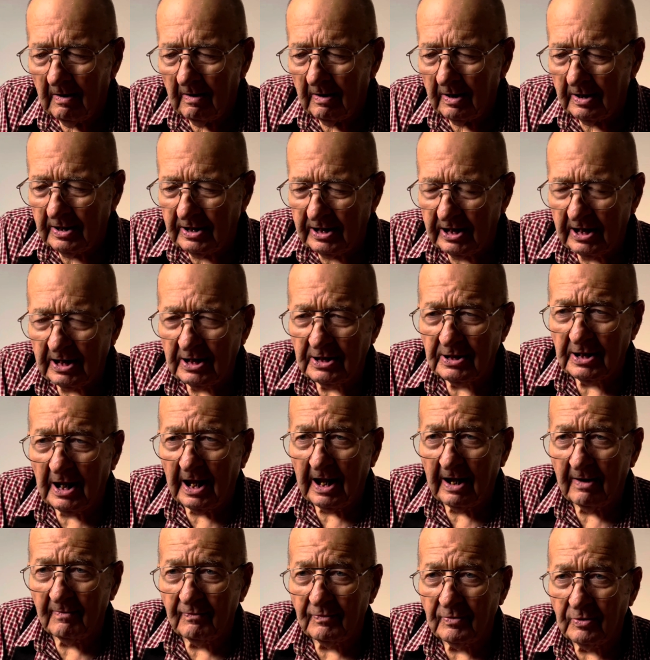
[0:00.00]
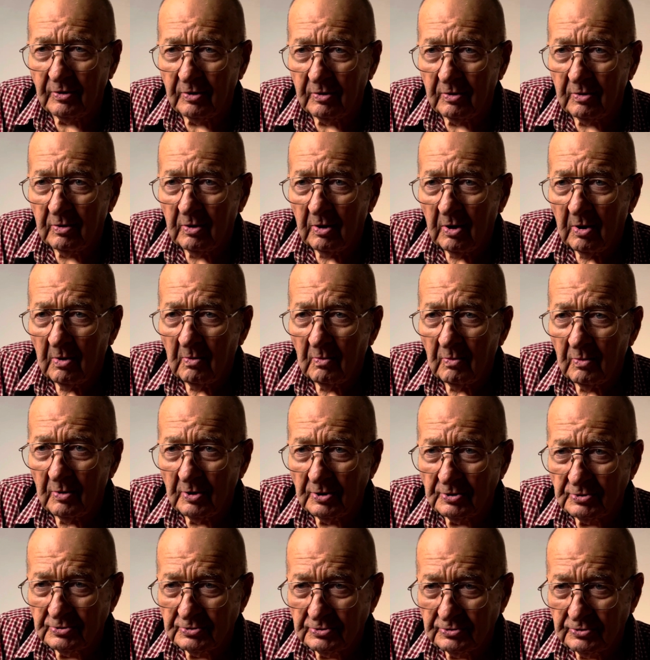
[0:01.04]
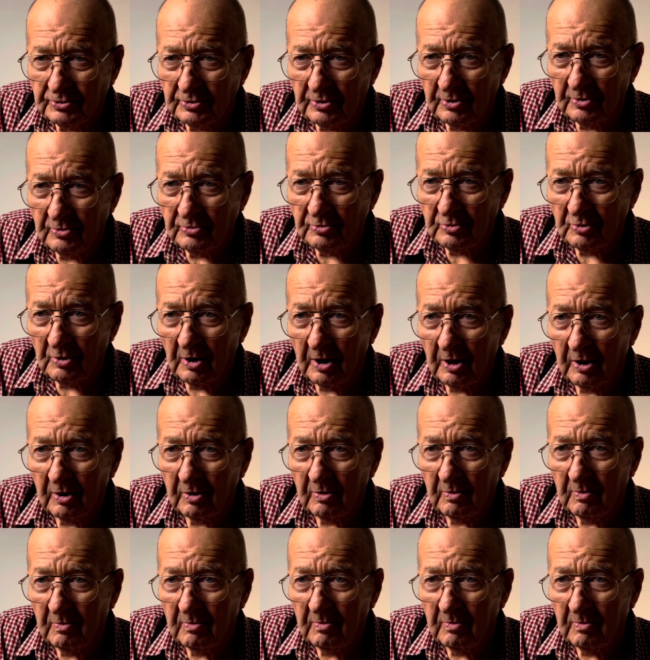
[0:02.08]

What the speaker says: Kid Avenue was the drug